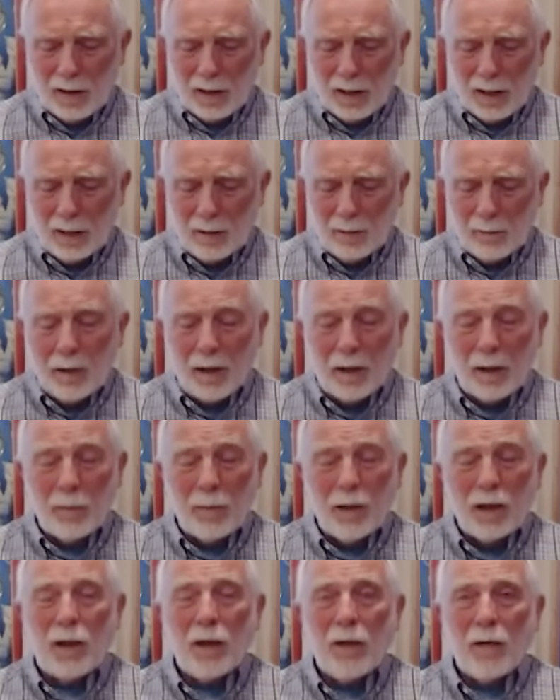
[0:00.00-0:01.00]
and many,
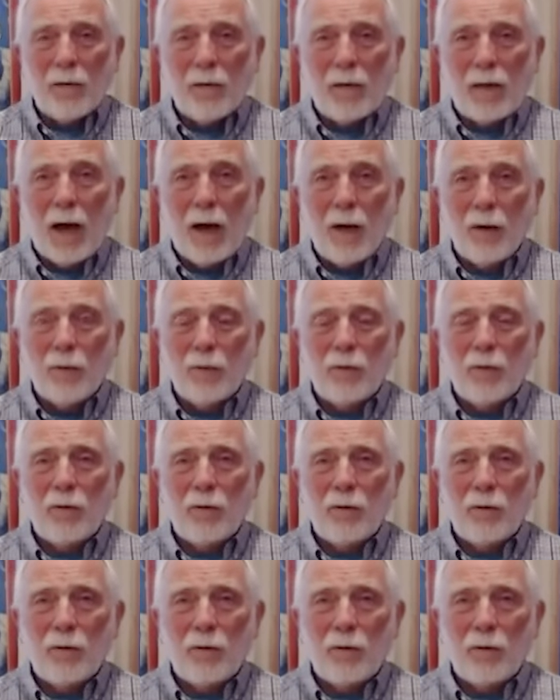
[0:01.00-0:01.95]
many thousands